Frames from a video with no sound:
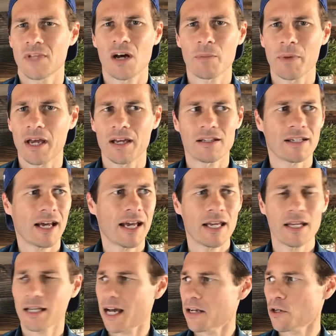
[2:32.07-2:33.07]
man, I
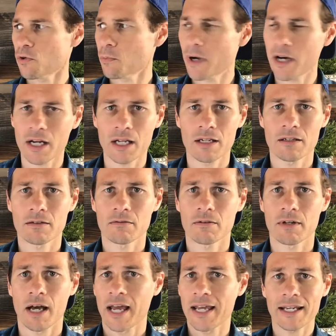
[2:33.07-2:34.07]
ain't got no money.
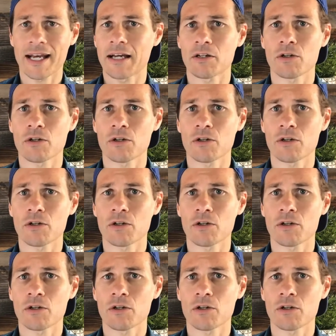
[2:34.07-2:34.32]
I ain't got